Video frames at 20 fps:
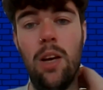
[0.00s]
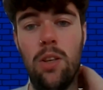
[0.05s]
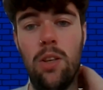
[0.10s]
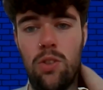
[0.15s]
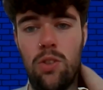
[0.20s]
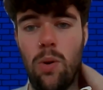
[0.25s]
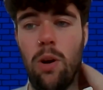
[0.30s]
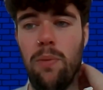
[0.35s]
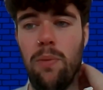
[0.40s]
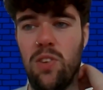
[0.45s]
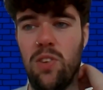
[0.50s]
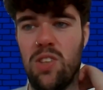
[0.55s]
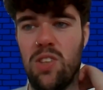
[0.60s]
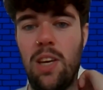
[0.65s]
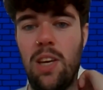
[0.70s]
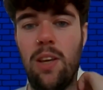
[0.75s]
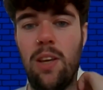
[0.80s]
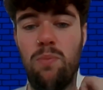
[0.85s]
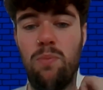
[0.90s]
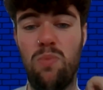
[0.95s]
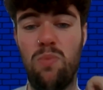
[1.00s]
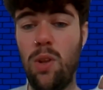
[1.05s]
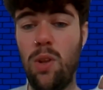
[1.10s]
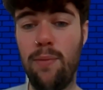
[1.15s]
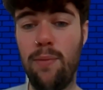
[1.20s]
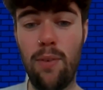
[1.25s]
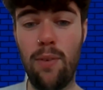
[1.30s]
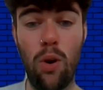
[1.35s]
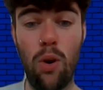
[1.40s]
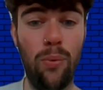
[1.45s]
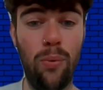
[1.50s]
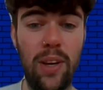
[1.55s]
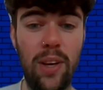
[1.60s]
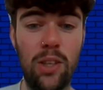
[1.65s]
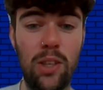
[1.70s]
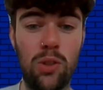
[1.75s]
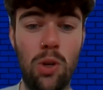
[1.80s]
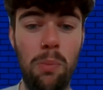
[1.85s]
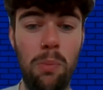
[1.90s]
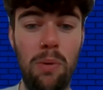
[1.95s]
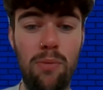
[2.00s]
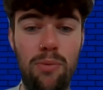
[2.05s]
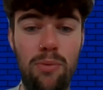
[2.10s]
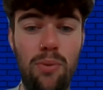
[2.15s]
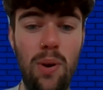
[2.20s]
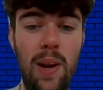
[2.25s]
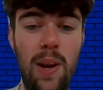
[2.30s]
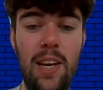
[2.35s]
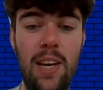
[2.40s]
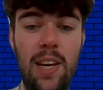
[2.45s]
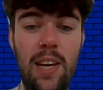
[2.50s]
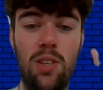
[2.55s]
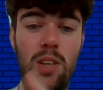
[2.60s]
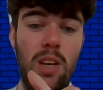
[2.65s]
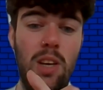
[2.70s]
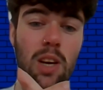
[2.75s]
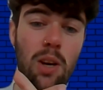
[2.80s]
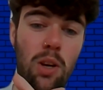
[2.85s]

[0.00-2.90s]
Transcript: So, obviously, all things coming freeze.